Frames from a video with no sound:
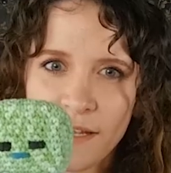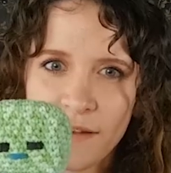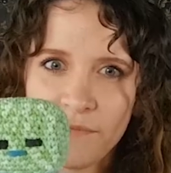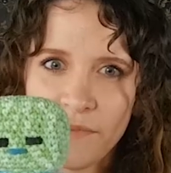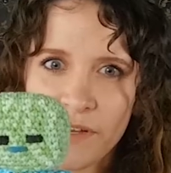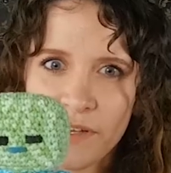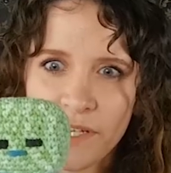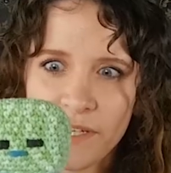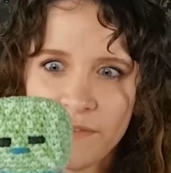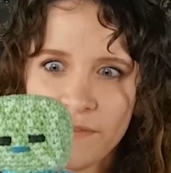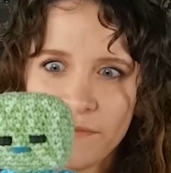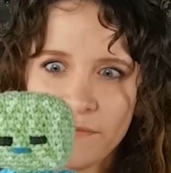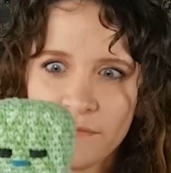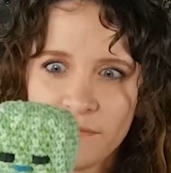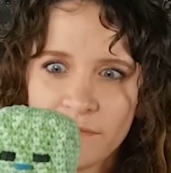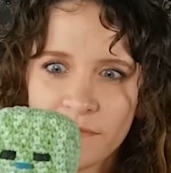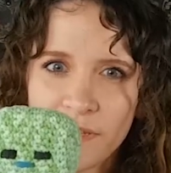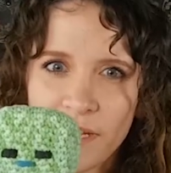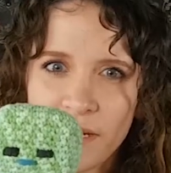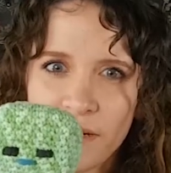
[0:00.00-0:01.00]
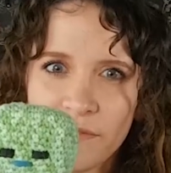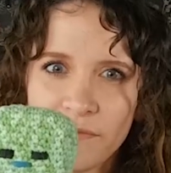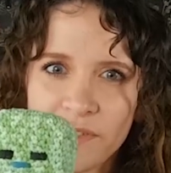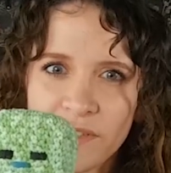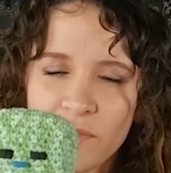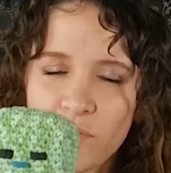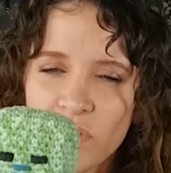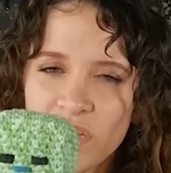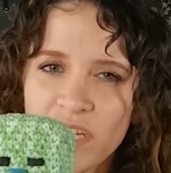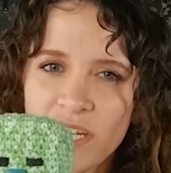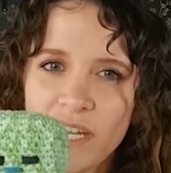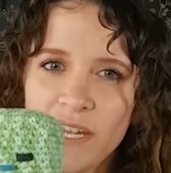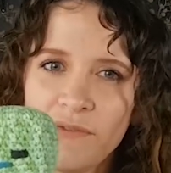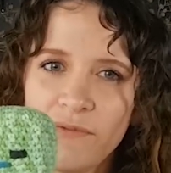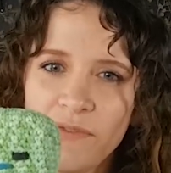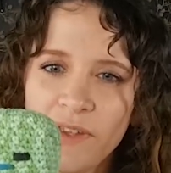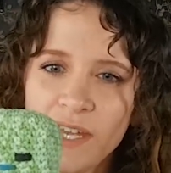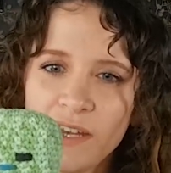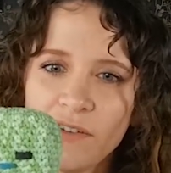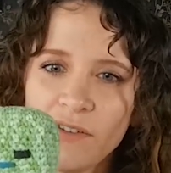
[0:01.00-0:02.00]
very kind of squishy
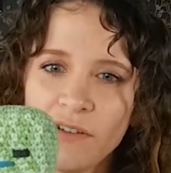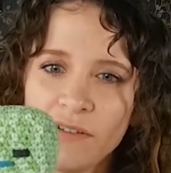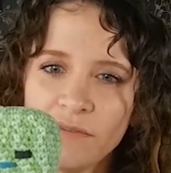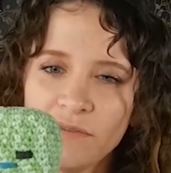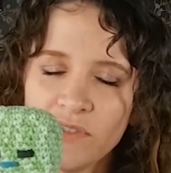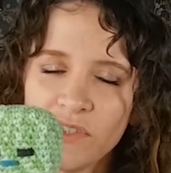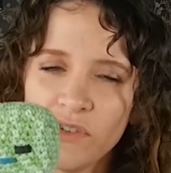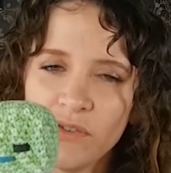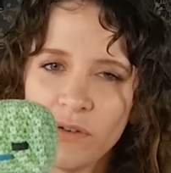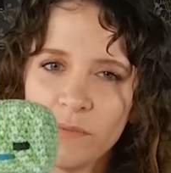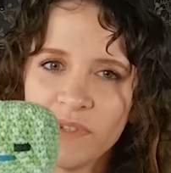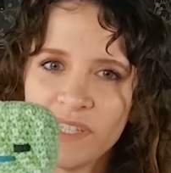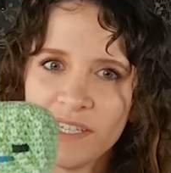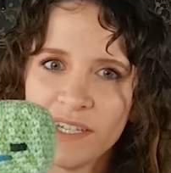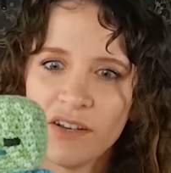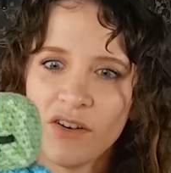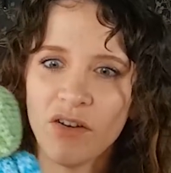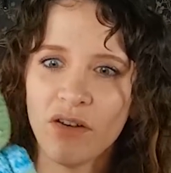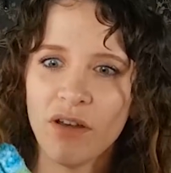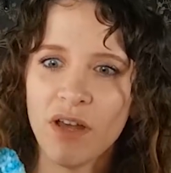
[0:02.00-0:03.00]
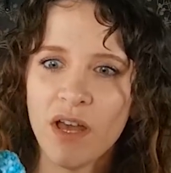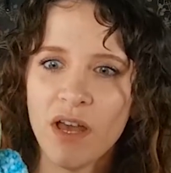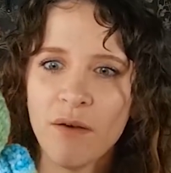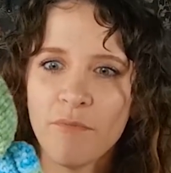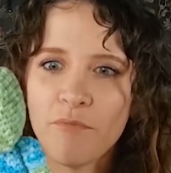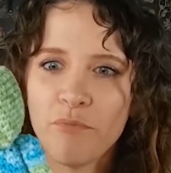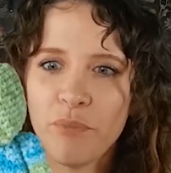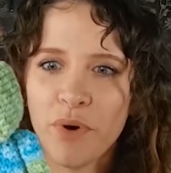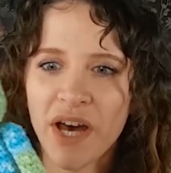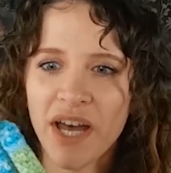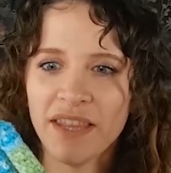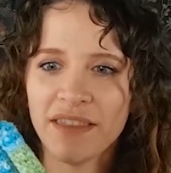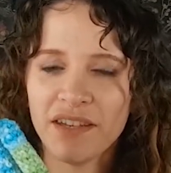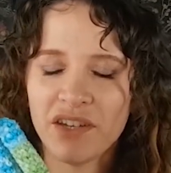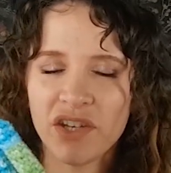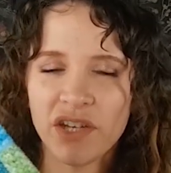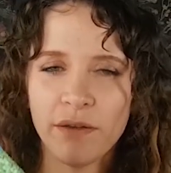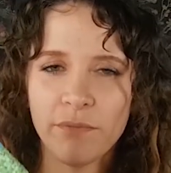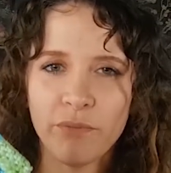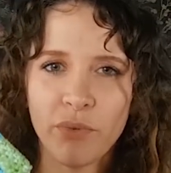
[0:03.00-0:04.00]
feel to him still, but the
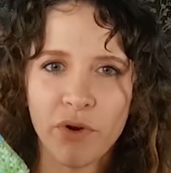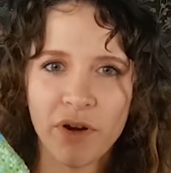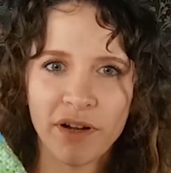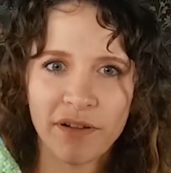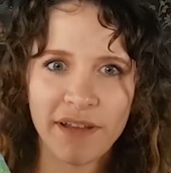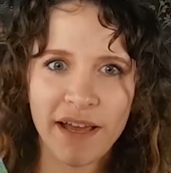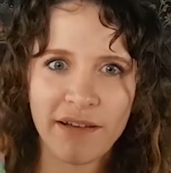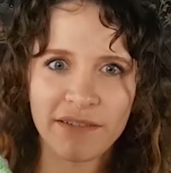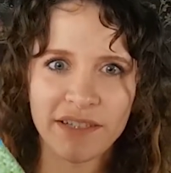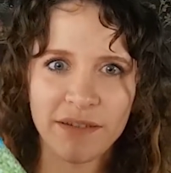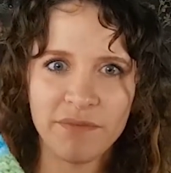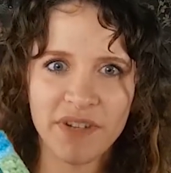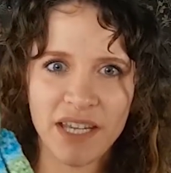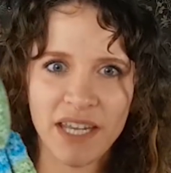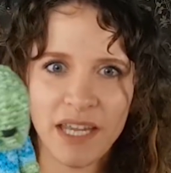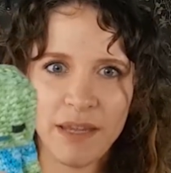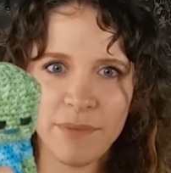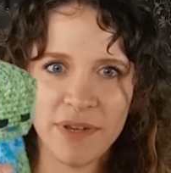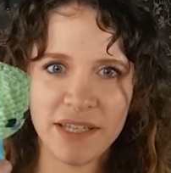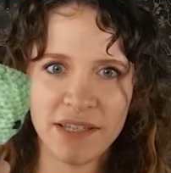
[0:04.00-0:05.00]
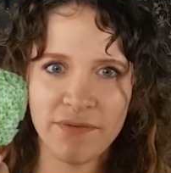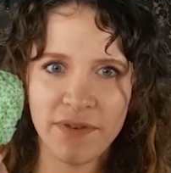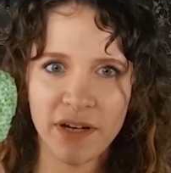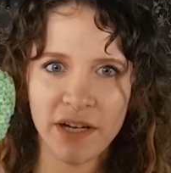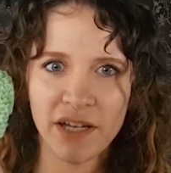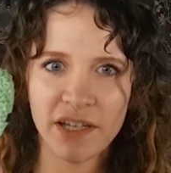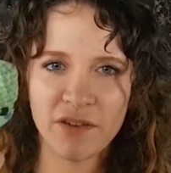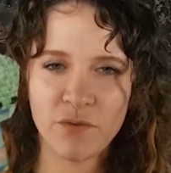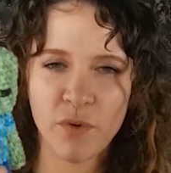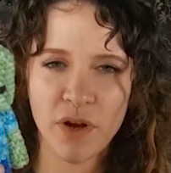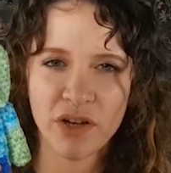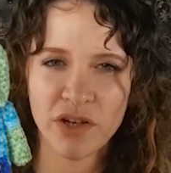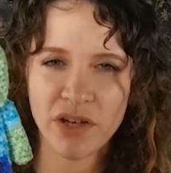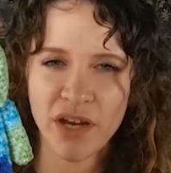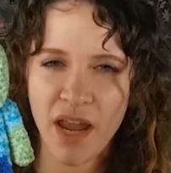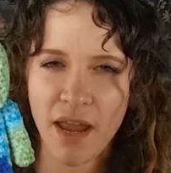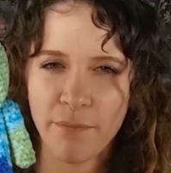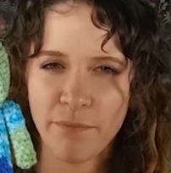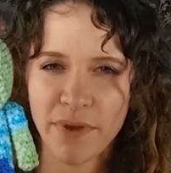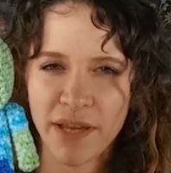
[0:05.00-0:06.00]
chipboard allows him to keep his very square
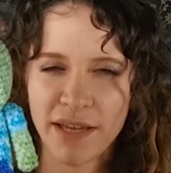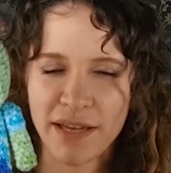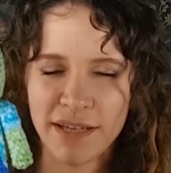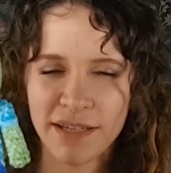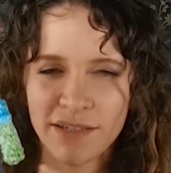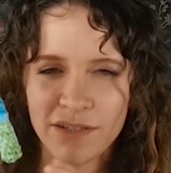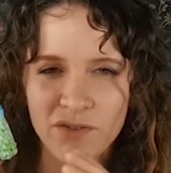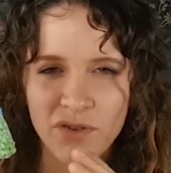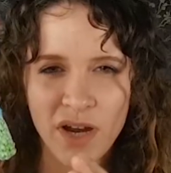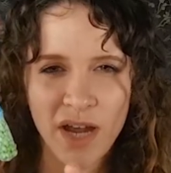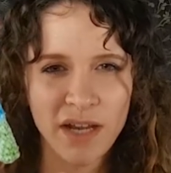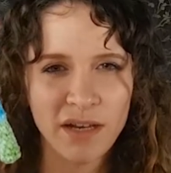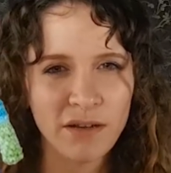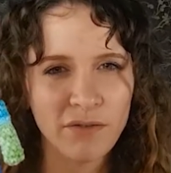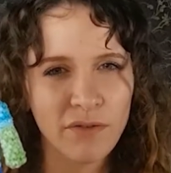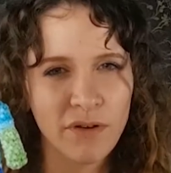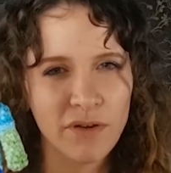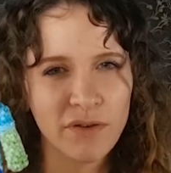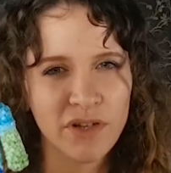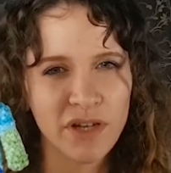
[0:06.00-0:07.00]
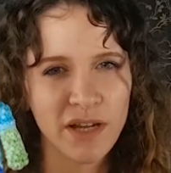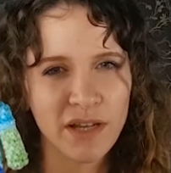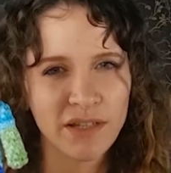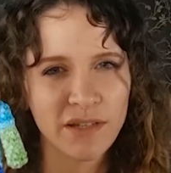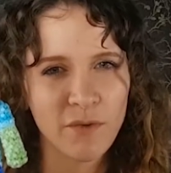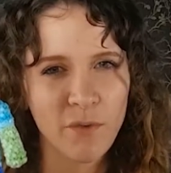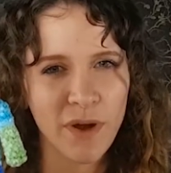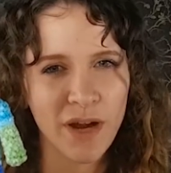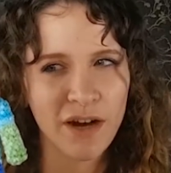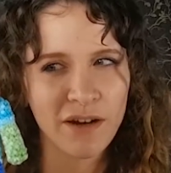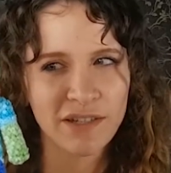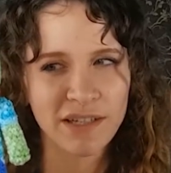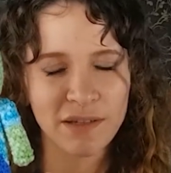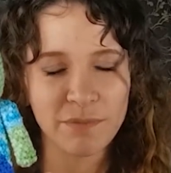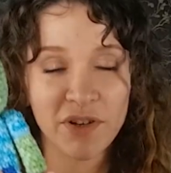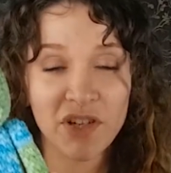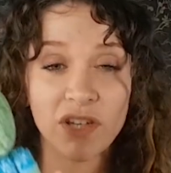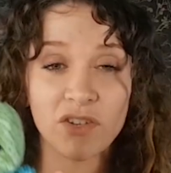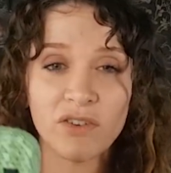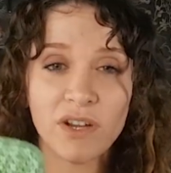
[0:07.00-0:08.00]
shape, because trying to crochet squares,
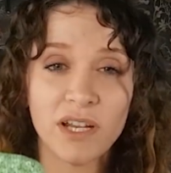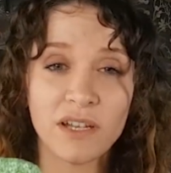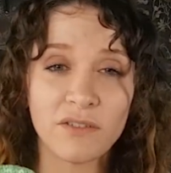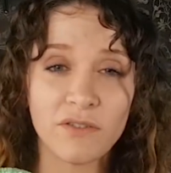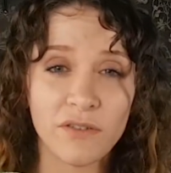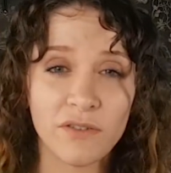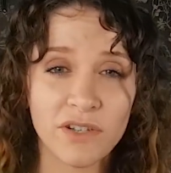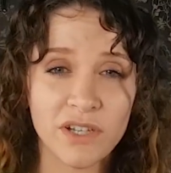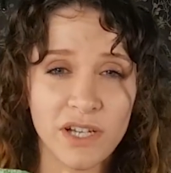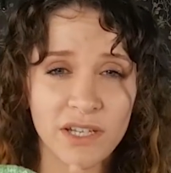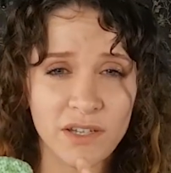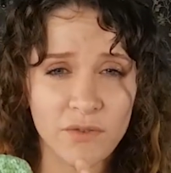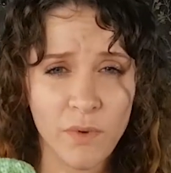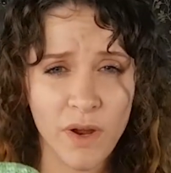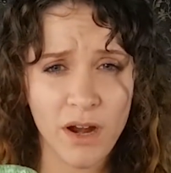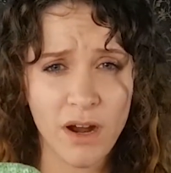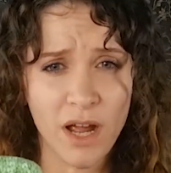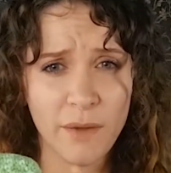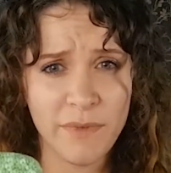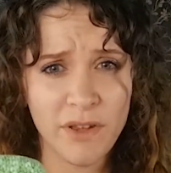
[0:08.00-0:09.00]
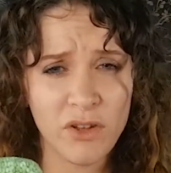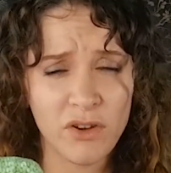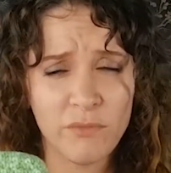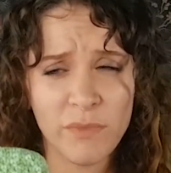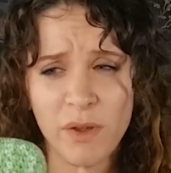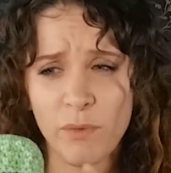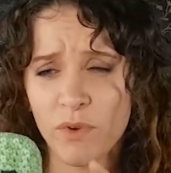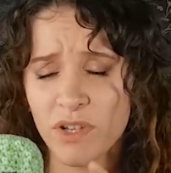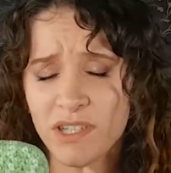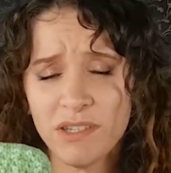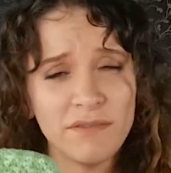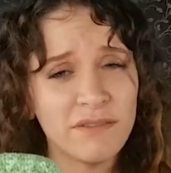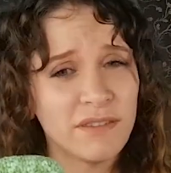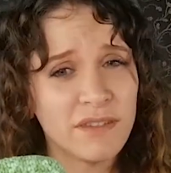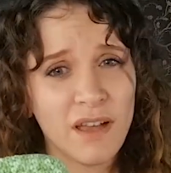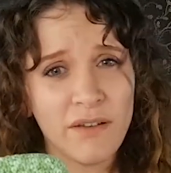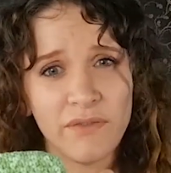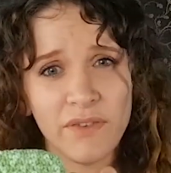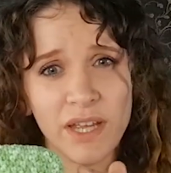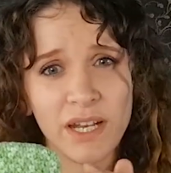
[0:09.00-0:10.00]
especially trying to crochet square amigurumi, once you
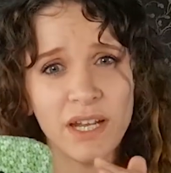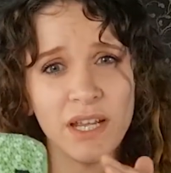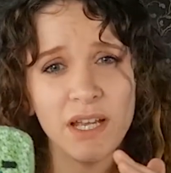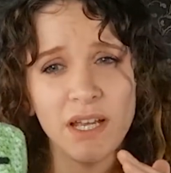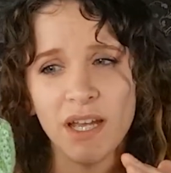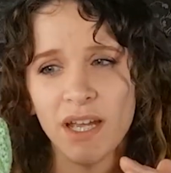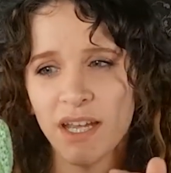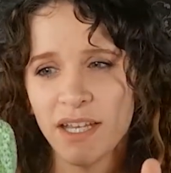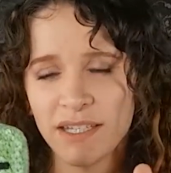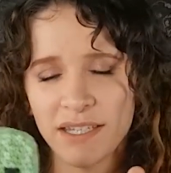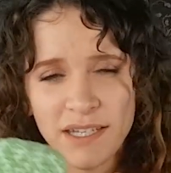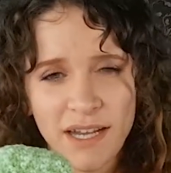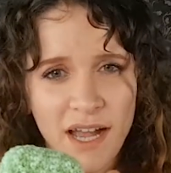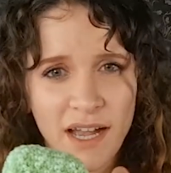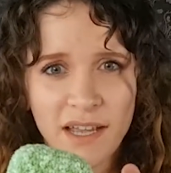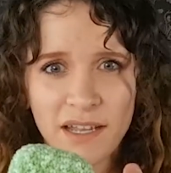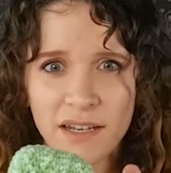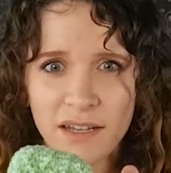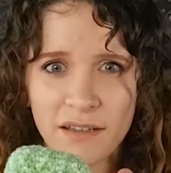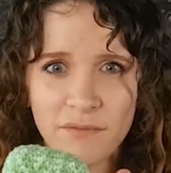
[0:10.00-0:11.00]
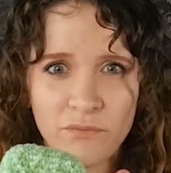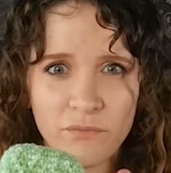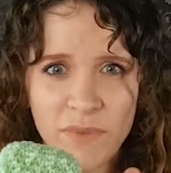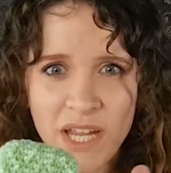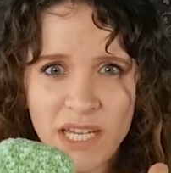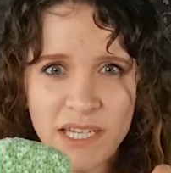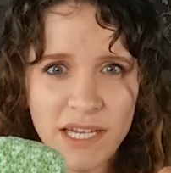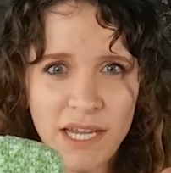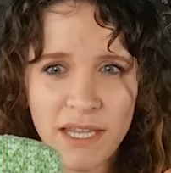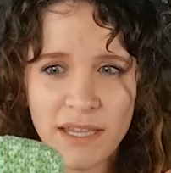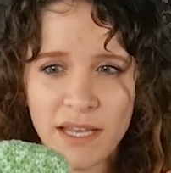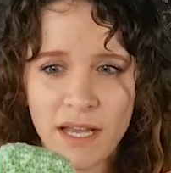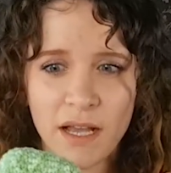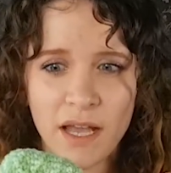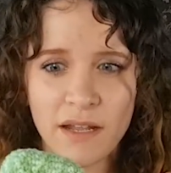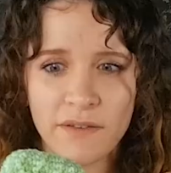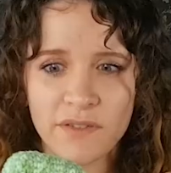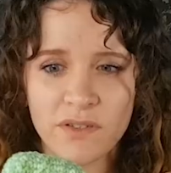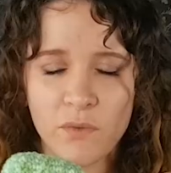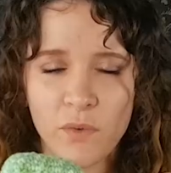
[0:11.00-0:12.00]
stuff it, it's not going to maintain that
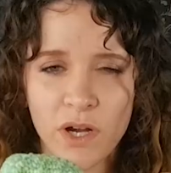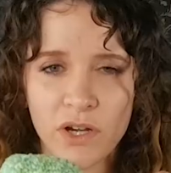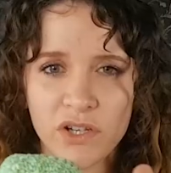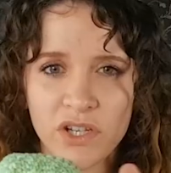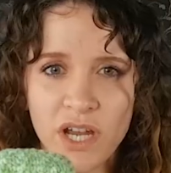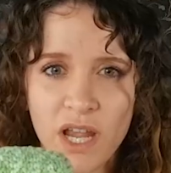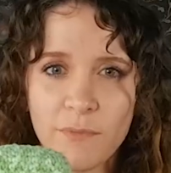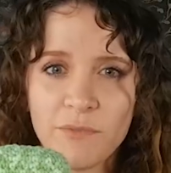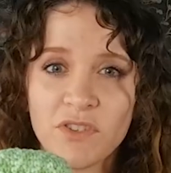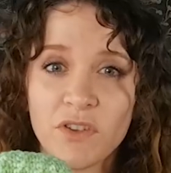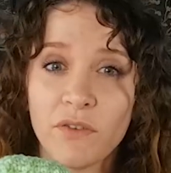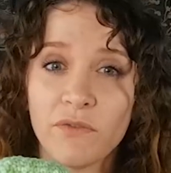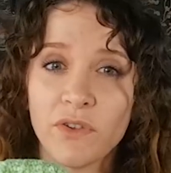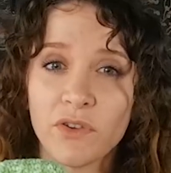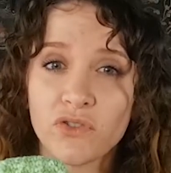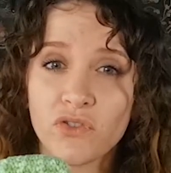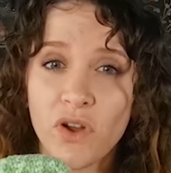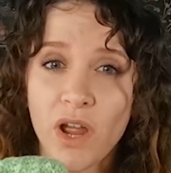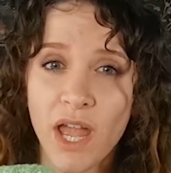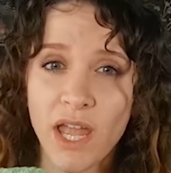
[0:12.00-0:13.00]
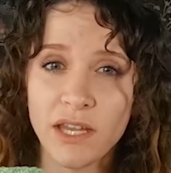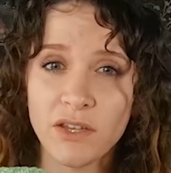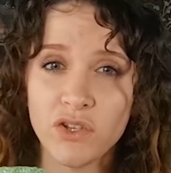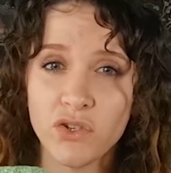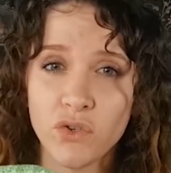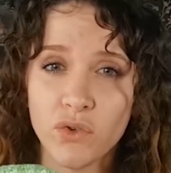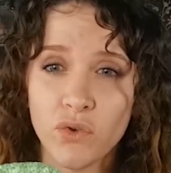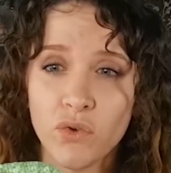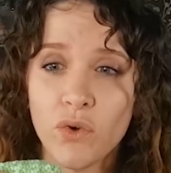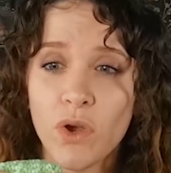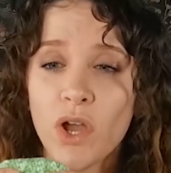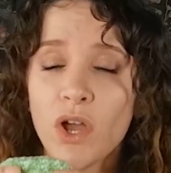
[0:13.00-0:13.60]
kind of square shape. So if you're trying to